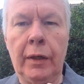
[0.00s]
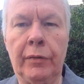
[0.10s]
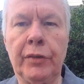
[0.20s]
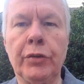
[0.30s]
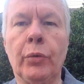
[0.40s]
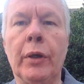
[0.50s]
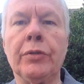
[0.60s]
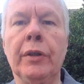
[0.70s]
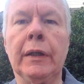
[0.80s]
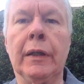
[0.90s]
The first
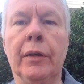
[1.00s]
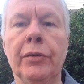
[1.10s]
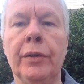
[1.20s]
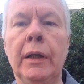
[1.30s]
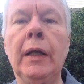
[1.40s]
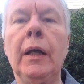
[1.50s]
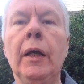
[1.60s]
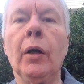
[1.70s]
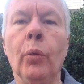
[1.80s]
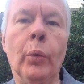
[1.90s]
question is,
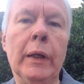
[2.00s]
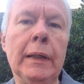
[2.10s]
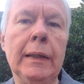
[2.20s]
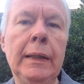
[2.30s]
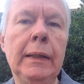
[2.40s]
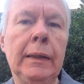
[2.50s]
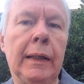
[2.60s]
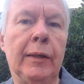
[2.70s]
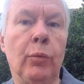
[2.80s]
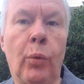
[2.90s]
when
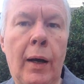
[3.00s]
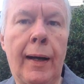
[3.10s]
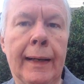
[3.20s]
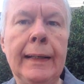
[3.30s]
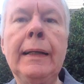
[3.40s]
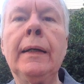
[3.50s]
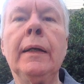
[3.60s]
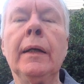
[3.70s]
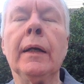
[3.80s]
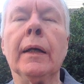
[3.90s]
and why
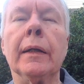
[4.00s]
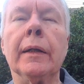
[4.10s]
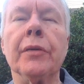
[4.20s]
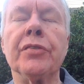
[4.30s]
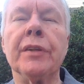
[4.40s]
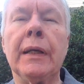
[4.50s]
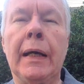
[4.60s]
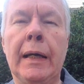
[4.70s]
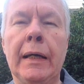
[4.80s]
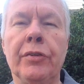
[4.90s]
did the
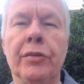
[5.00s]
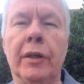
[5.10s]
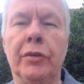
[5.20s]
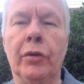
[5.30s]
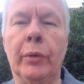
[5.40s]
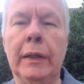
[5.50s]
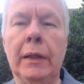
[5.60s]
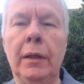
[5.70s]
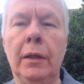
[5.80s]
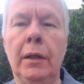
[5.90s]
CIA start
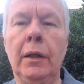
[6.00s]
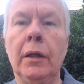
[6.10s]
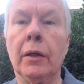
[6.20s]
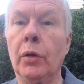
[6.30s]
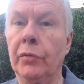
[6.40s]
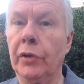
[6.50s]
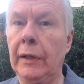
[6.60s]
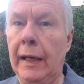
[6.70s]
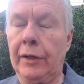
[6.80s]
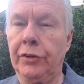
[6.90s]
doing covert
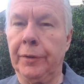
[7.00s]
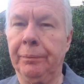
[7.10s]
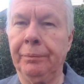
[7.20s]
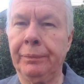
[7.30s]
action?